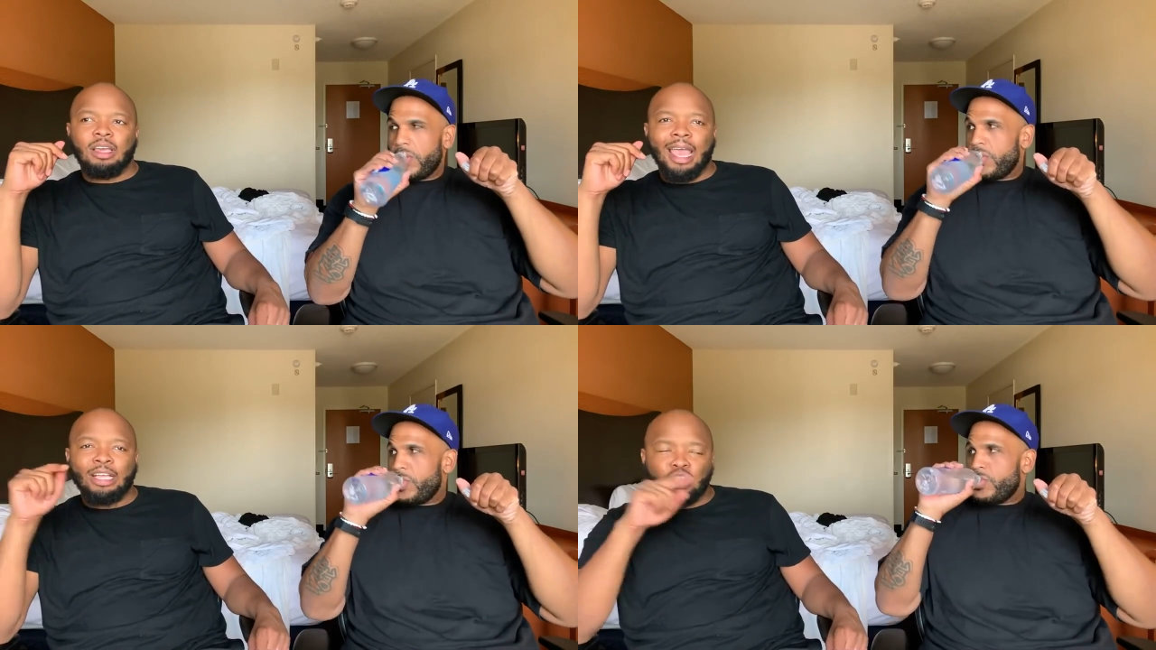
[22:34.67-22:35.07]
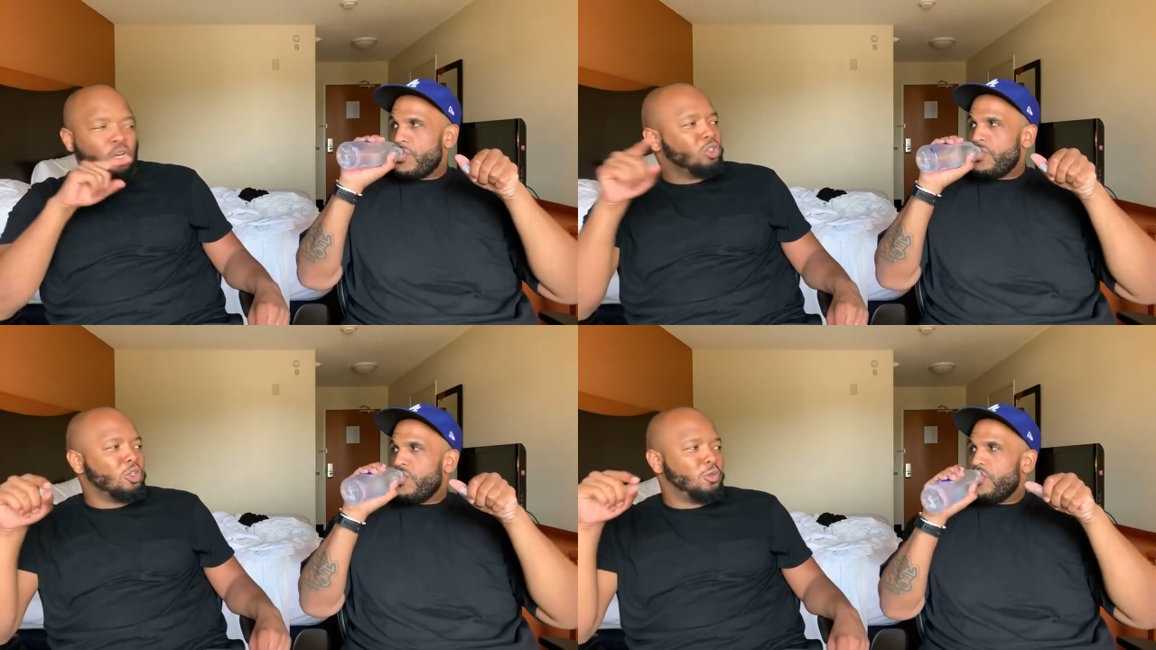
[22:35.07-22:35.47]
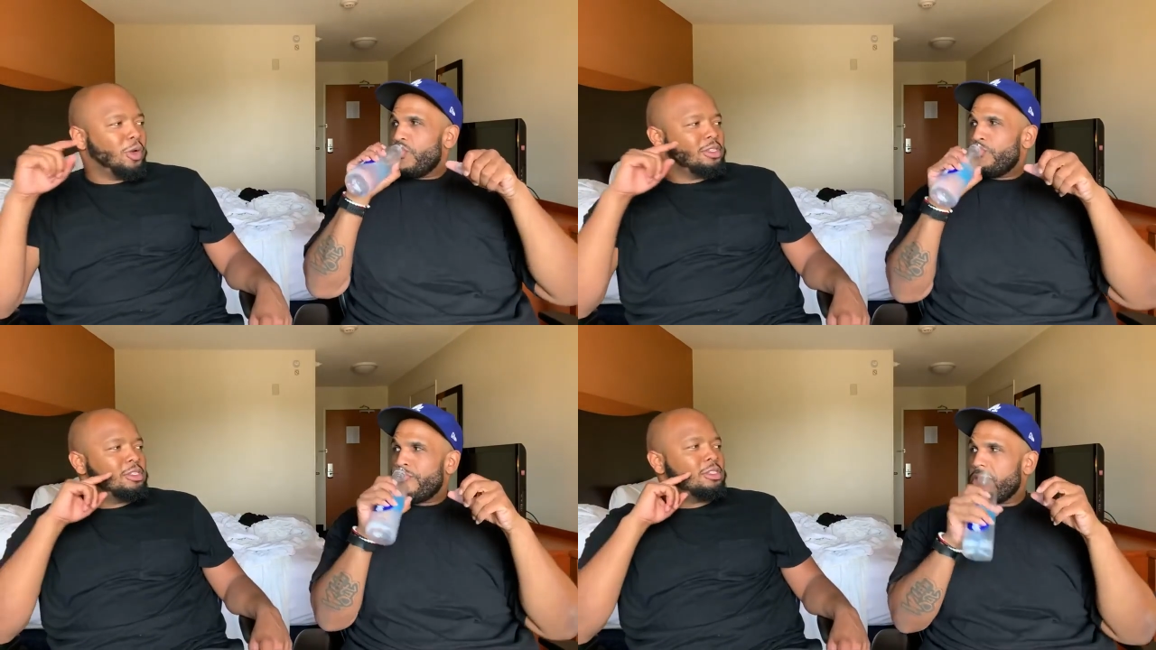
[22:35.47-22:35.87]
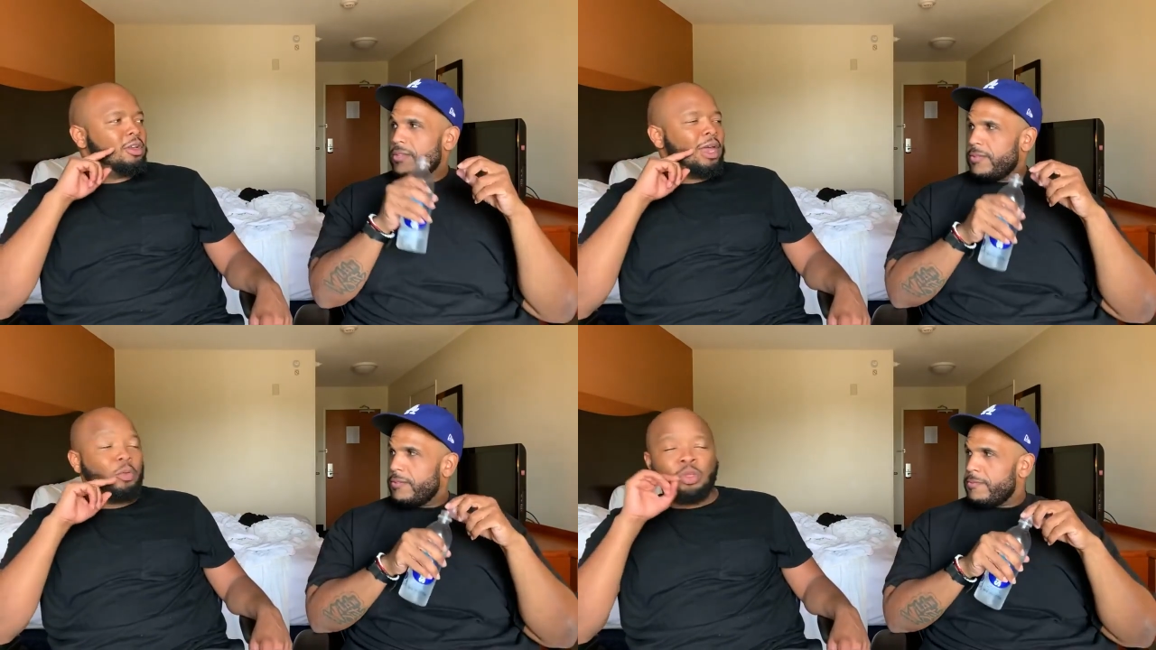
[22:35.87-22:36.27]
Speaker 1: And JoJo's voice is
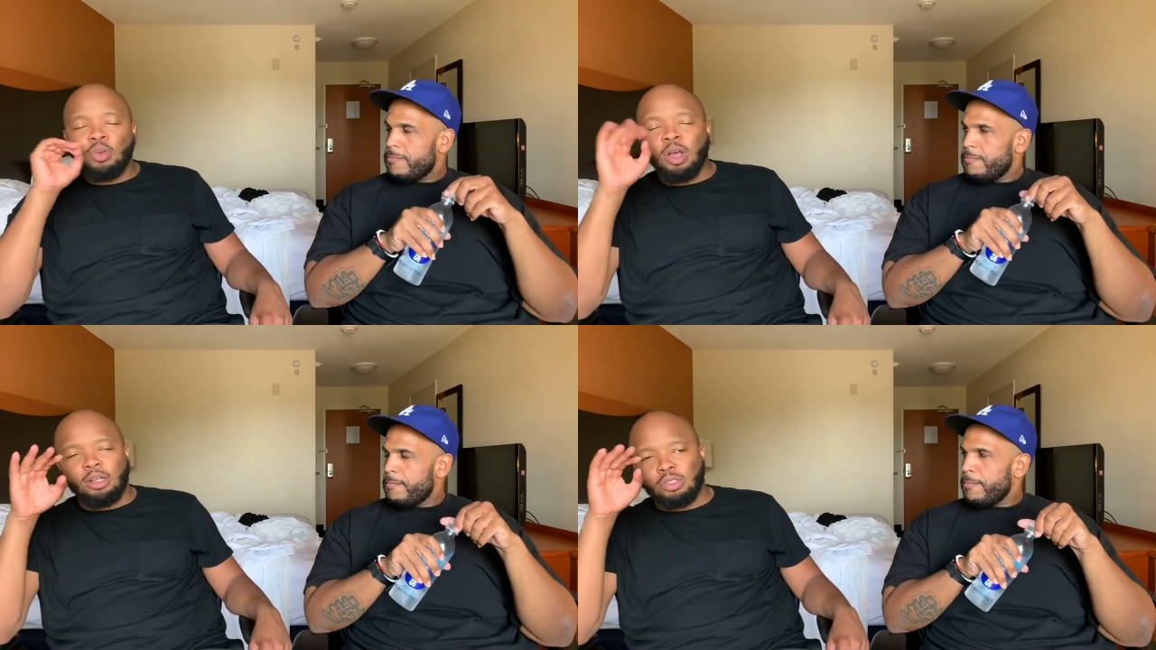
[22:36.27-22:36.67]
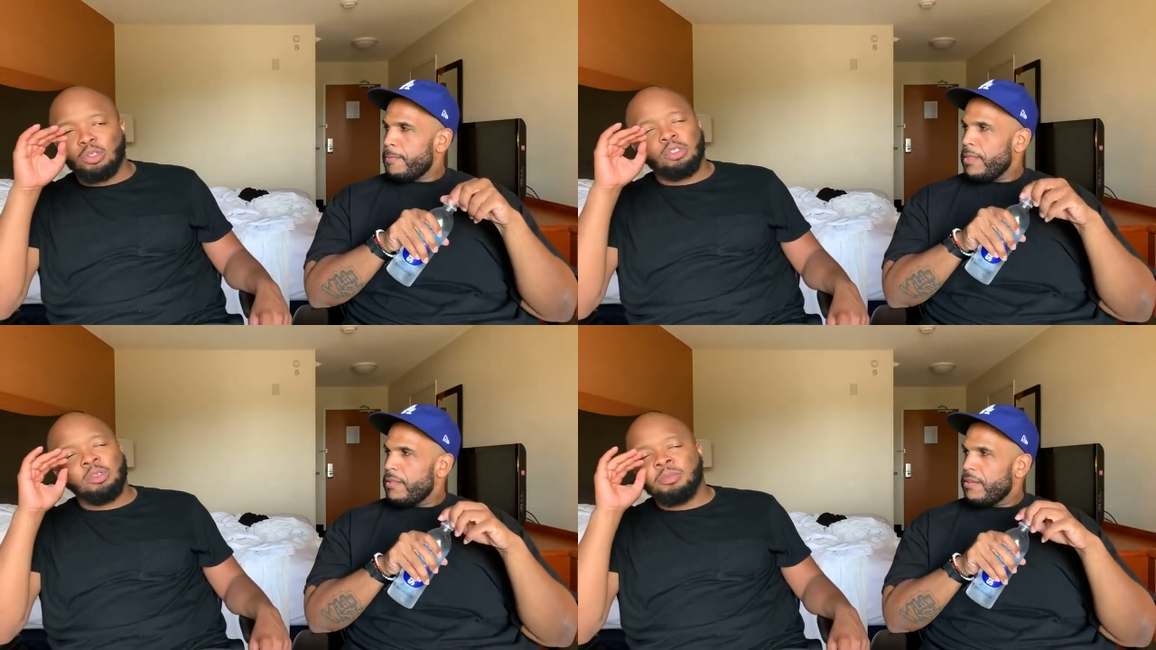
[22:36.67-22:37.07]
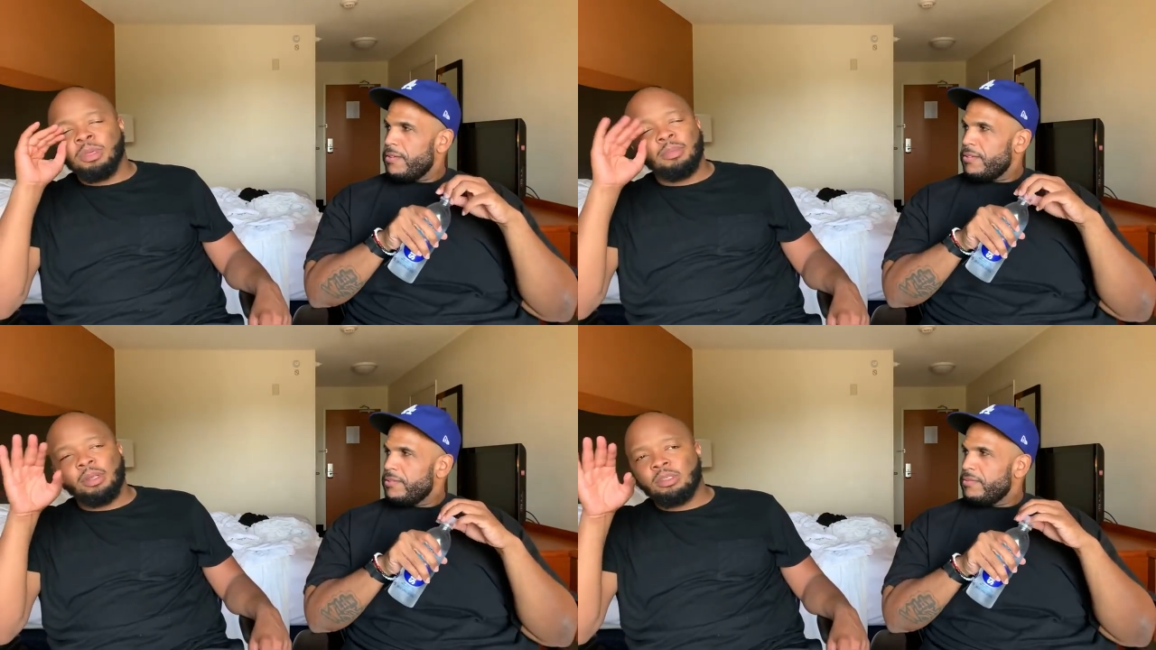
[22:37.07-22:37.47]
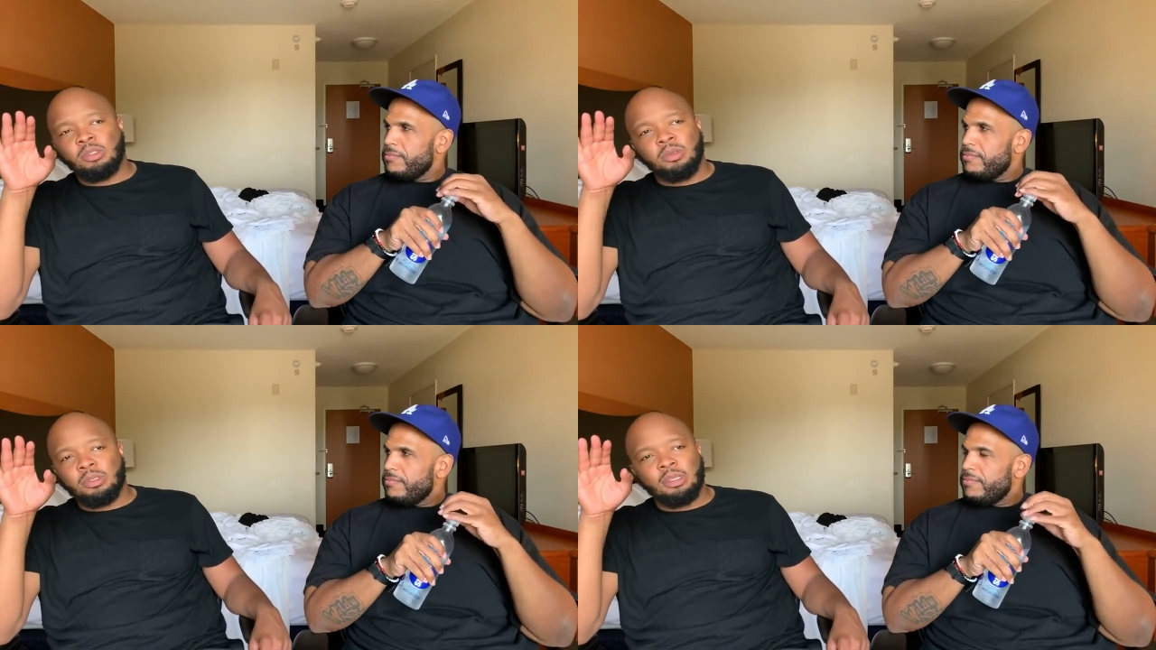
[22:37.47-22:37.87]
still like when you call JoJo, me and Melissa
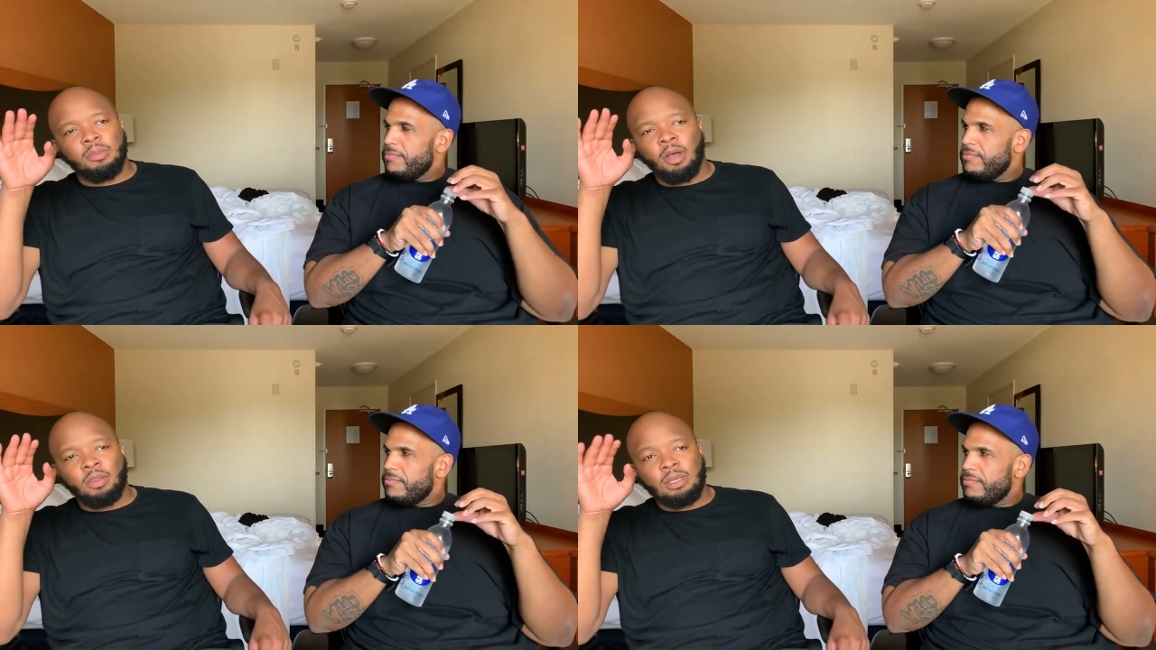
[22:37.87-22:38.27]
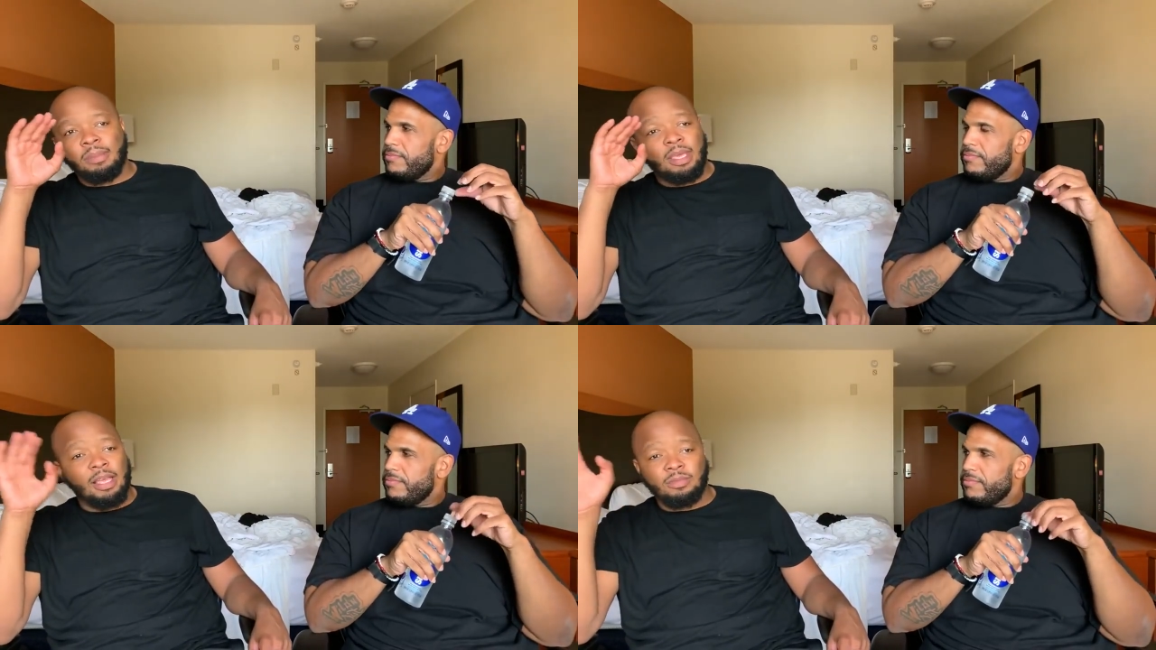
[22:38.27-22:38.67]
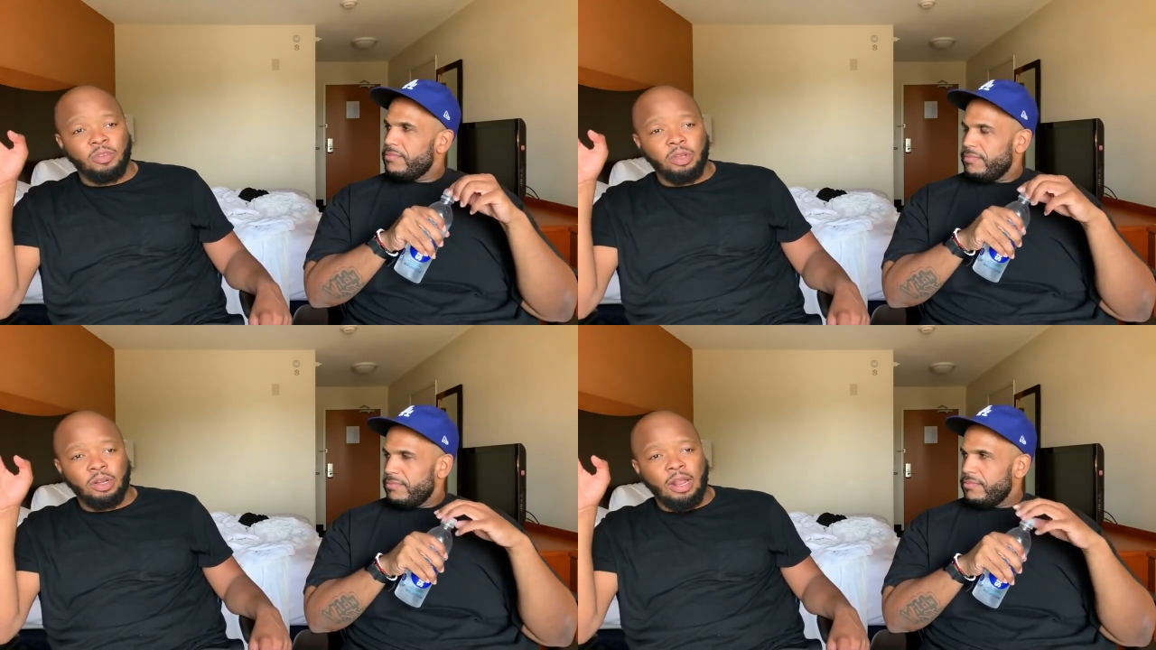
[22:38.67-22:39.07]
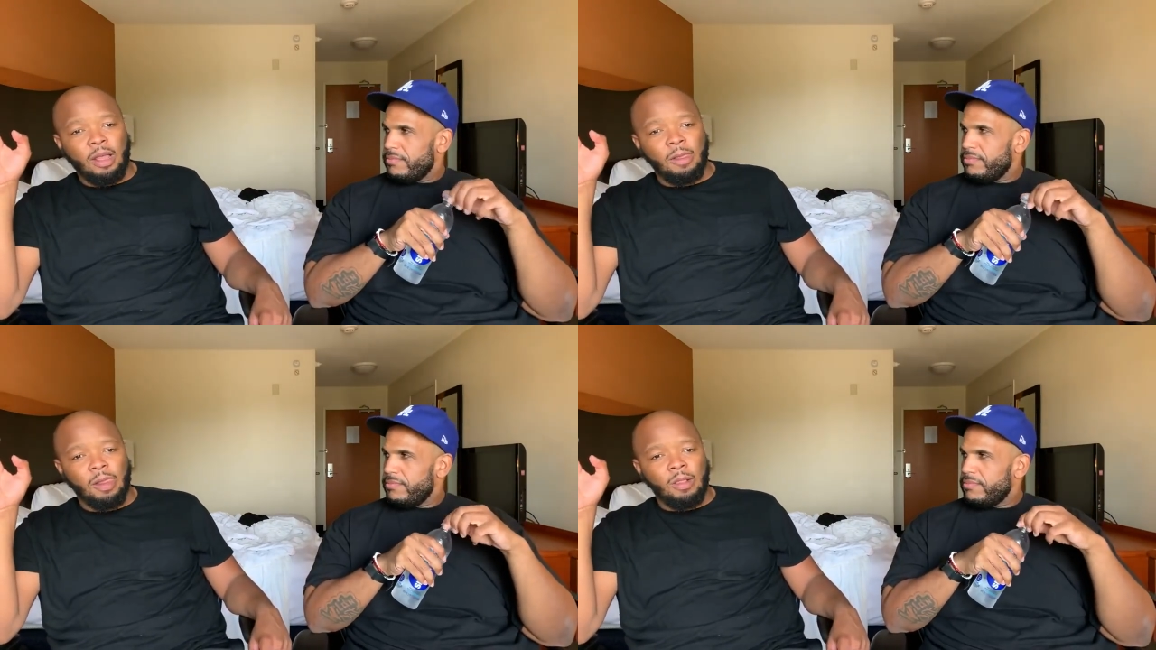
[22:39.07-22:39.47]
do this to him all the time. He hasn't figured it out.